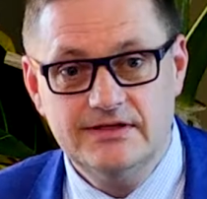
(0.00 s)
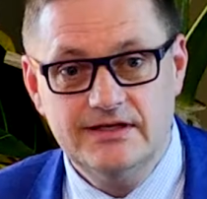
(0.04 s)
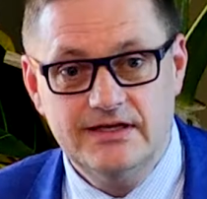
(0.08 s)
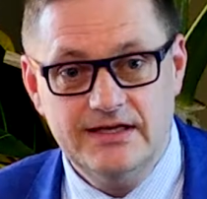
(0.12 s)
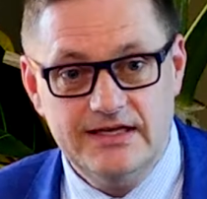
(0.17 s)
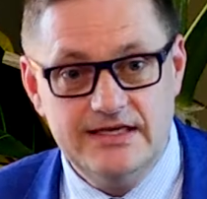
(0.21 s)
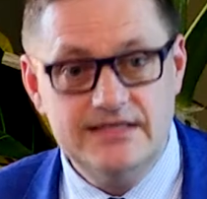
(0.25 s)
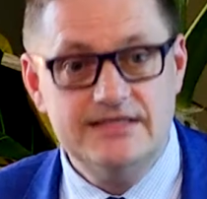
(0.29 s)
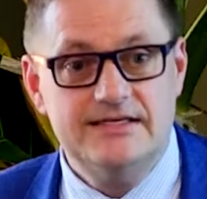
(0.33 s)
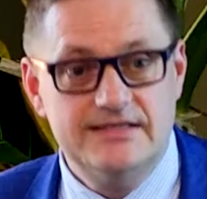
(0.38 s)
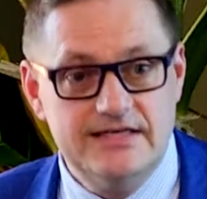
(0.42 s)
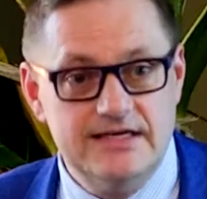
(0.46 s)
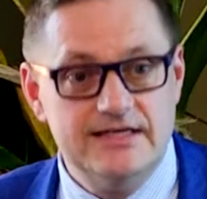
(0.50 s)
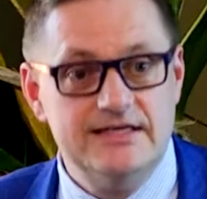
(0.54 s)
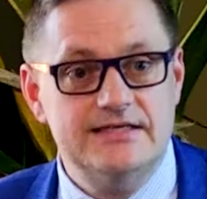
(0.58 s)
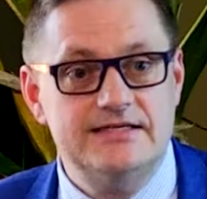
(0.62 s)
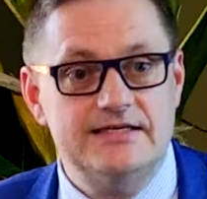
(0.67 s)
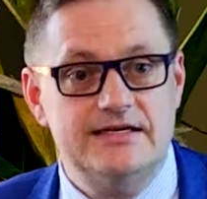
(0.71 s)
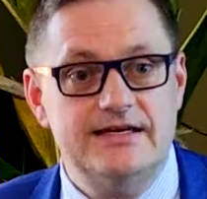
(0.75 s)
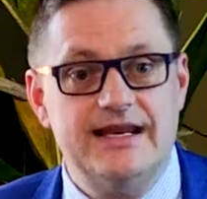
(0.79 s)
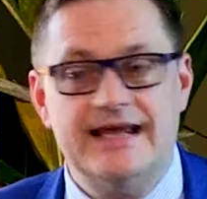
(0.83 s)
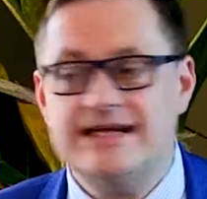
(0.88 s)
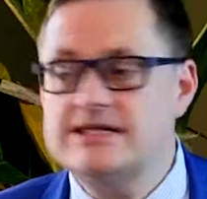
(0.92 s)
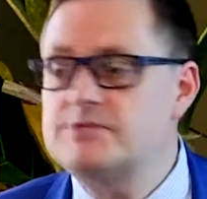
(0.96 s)
Is this
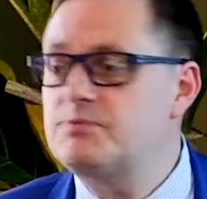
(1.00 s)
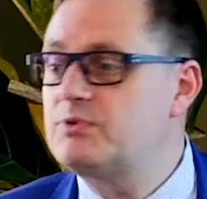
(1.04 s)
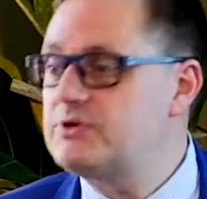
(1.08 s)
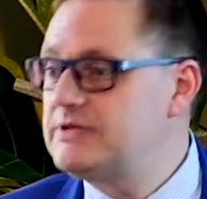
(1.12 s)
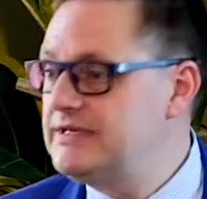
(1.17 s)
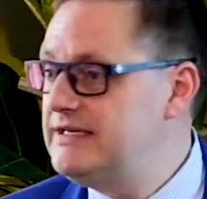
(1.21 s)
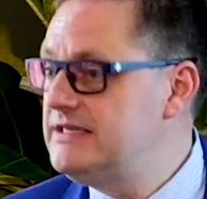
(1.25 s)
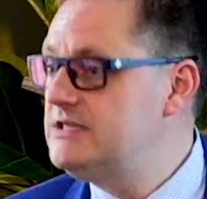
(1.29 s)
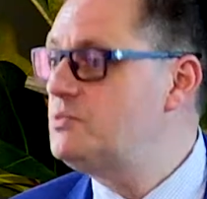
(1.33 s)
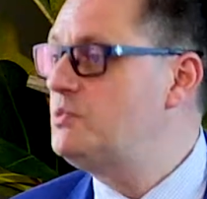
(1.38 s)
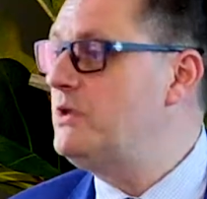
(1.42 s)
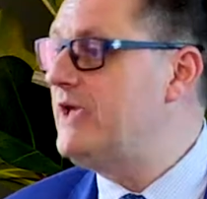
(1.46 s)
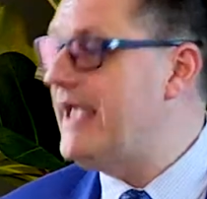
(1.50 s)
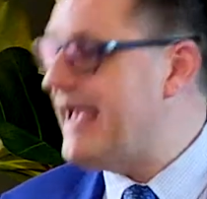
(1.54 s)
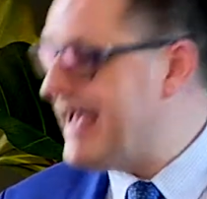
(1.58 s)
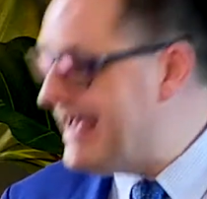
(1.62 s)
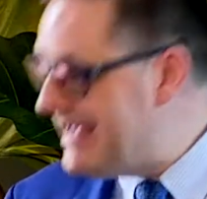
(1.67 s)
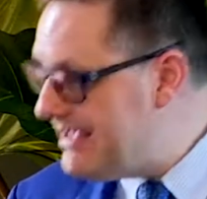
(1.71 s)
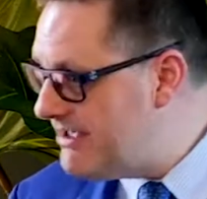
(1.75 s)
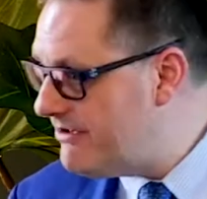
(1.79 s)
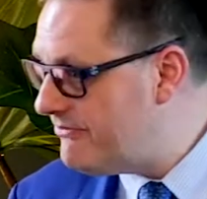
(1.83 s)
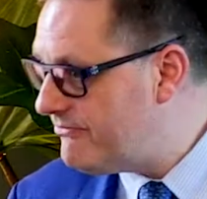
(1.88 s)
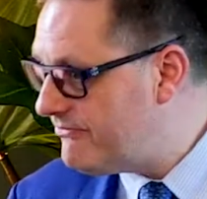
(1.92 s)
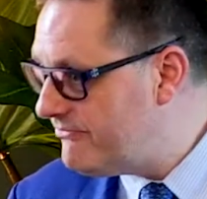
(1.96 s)
an expertise we
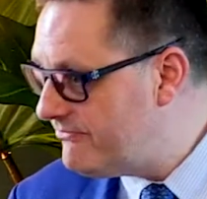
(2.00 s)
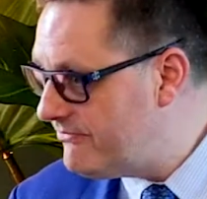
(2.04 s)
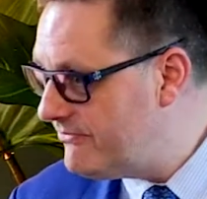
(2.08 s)
have?